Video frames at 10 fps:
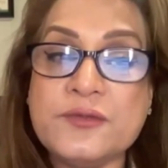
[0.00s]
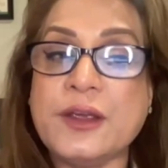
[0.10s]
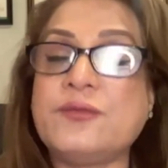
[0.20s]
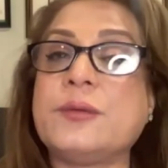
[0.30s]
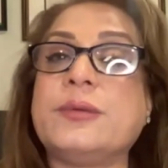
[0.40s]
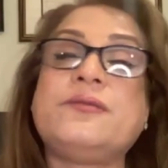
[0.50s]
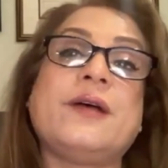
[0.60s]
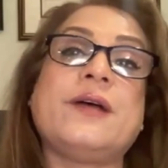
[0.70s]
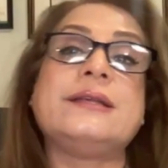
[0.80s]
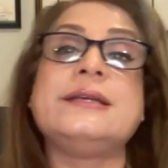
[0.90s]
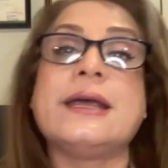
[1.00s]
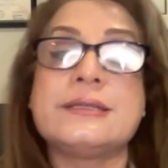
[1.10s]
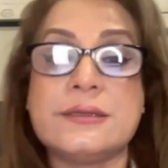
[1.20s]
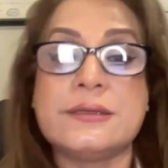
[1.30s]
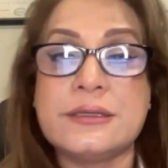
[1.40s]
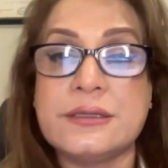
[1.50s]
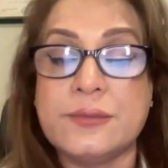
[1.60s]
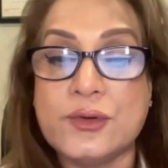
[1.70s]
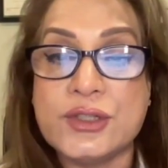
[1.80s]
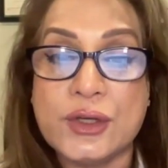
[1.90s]
favorable fatty acid
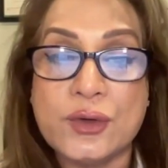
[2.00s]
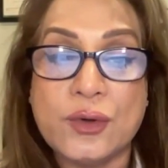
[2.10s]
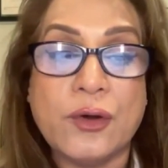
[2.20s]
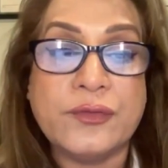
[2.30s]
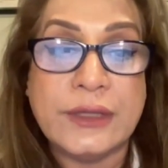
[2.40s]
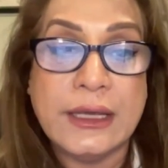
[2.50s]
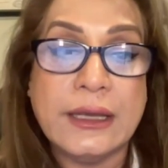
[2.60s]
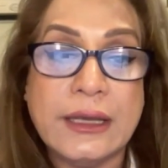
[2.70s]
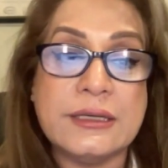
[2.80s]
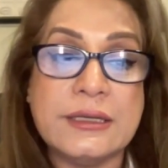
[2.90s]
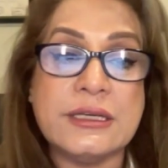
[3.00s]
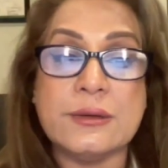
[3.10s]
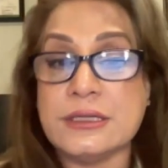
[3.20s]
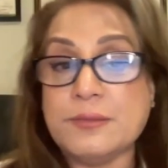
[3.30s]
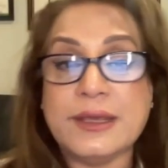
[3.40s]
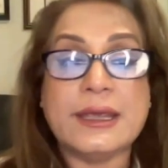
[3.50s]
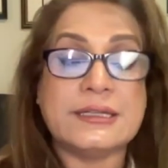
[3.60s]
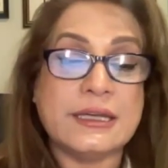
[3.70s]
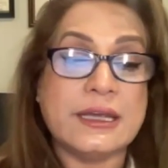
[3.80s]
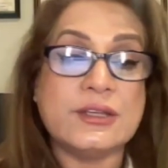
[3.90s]
distribution of the DPA,
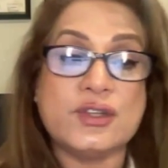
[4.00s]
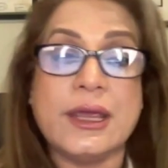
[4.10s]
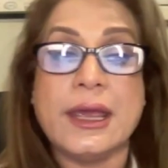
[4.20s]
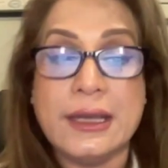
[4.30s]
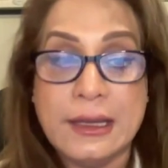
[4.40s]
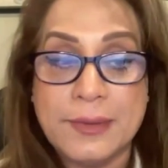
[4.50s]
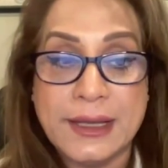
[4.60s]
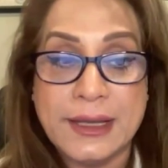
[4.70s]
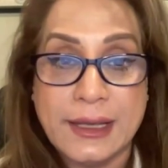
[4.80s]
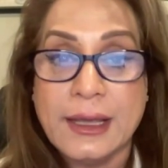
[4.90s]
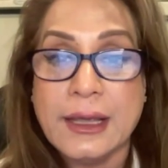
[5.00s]
DHA, and EPA.